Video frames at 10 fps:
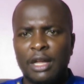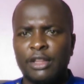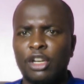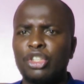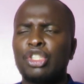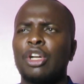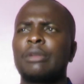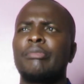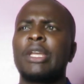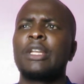And the Lord
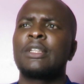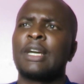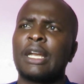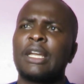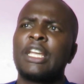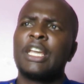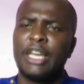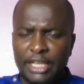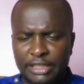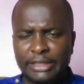told me that
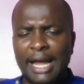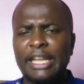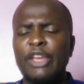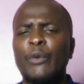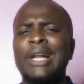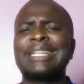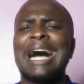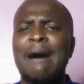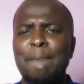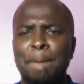he
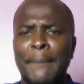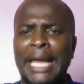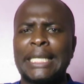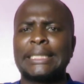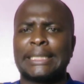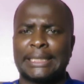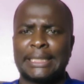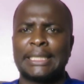will amend